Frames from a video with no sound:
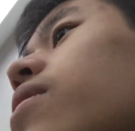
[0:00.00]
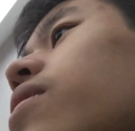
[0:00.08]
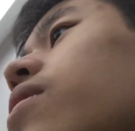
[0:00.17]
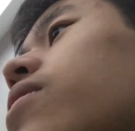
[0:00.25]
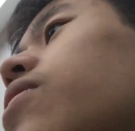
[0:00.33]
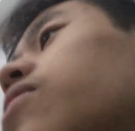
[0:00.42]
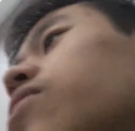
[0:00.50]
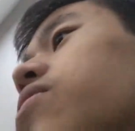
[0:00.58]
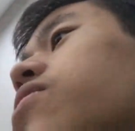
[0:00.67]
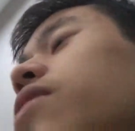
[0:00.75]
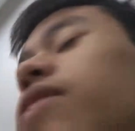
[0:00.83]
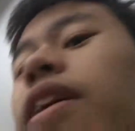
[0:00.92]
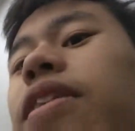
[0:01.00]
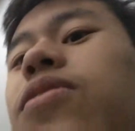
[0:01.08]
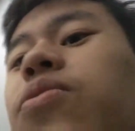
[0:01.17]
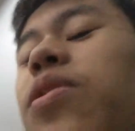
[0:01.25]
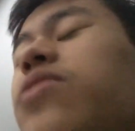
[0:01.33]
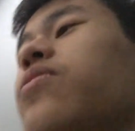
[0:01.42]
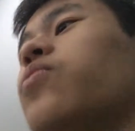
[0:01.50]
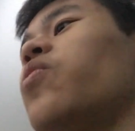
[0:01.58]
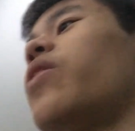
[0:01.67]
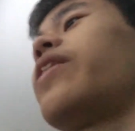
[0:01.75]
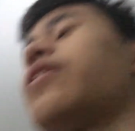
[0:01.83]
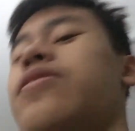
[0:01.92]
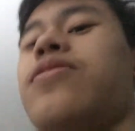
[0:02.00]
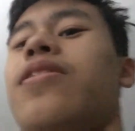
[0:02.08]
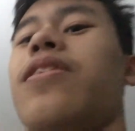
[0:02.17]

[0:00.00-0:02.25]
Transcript: you see, like the reason why I say